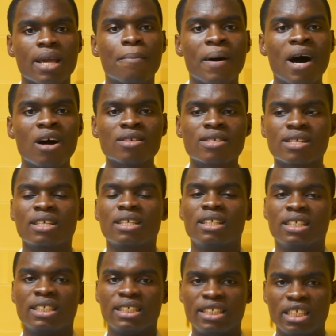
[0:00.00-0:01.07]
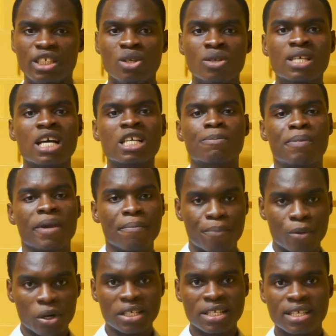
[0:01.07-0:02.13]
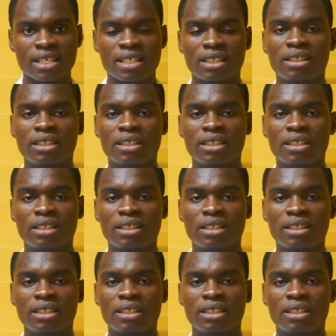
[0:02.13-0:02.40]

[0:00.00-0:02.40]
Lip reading: about the user's pain points,